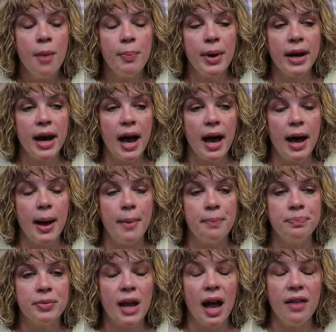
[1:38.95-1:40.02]
but
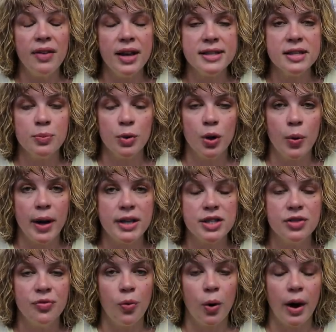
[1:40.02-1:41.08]
um, I've had some
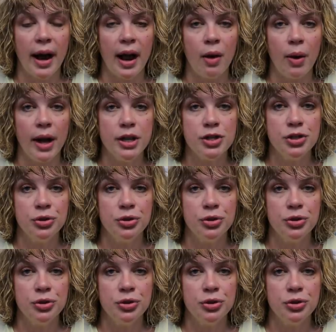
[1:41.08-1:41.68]
requests for how I